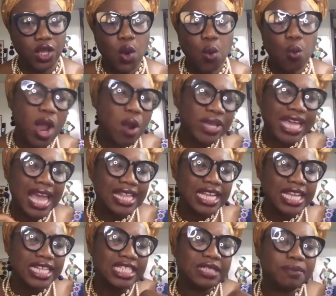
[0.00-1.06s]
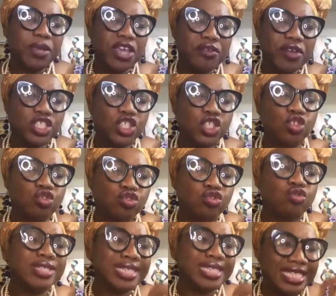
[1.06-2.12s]
where we can experience true
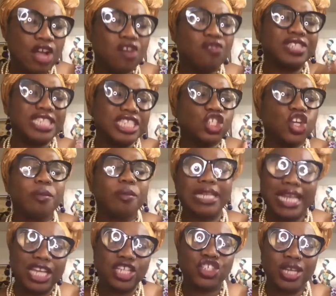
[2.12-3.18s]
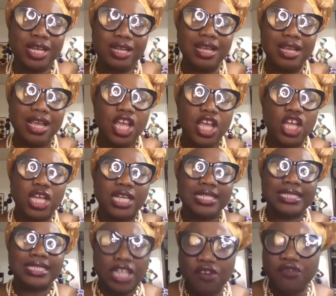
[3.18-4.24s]
self-determination,
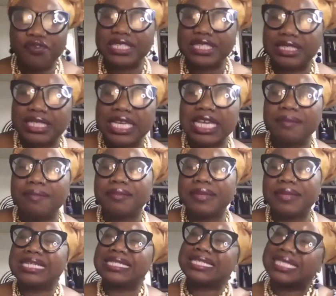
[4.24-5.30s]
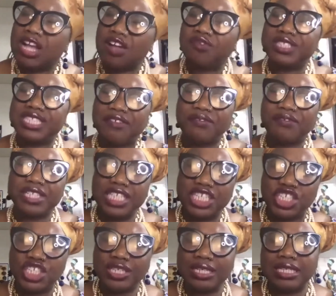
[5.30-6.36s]
self-esteem,
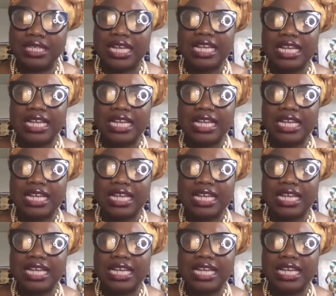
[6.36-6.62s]
self-definition,